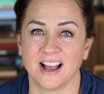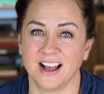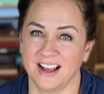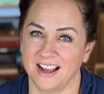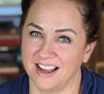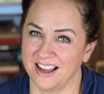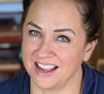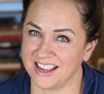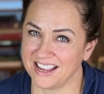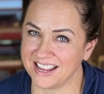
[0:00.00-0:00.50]

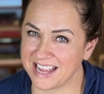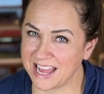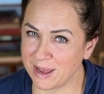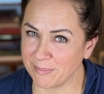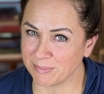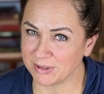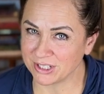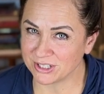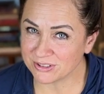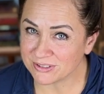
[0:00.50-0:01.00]
Hi,
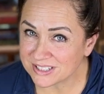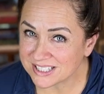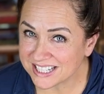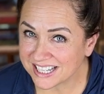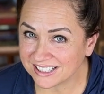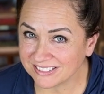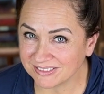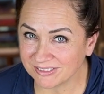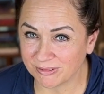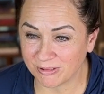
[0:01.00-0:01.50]
happy Tuesday.
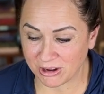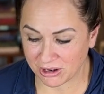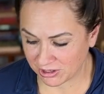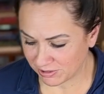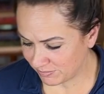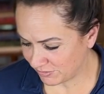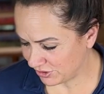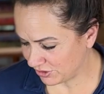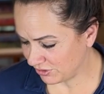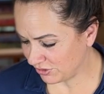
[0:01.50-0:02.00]

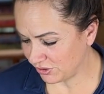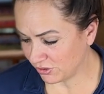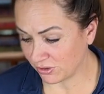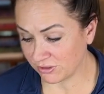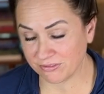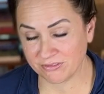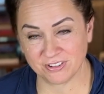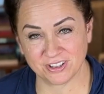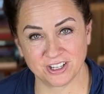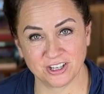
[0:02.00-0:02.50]
Welcome to your
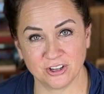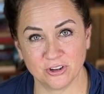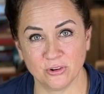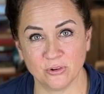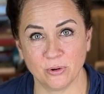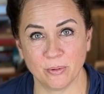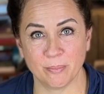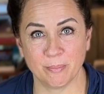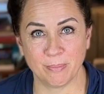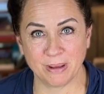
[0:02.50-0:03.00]
video
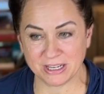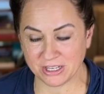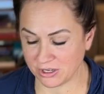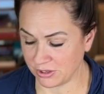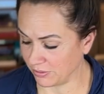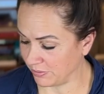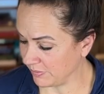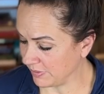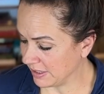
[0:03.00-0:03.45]
menu.